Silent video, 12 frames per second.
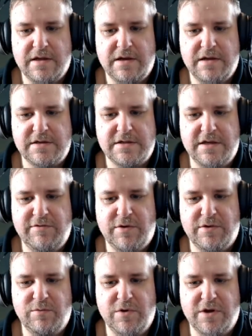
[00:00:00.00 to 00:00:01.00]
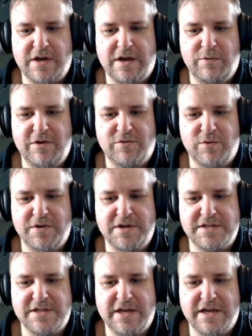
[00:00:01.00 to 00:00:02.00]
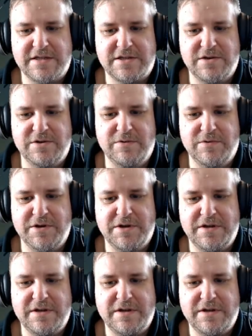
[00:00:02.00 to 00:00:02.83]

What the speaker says: Let's see if we can work out which one is the escort one.